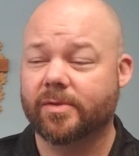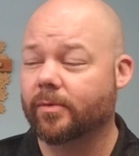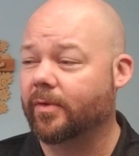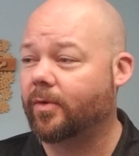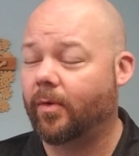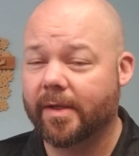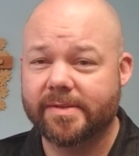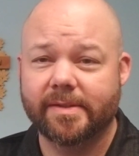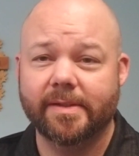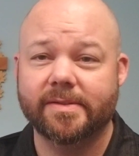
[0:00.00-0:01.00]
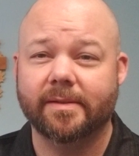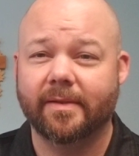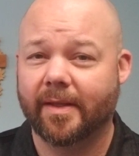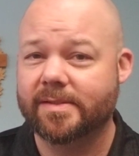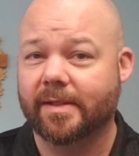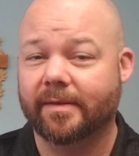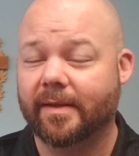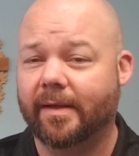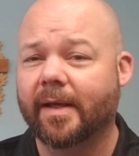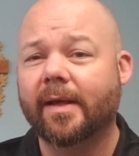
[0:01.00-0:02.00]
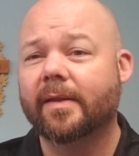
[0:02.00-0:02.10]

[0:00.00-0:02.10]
through the crises and things like that.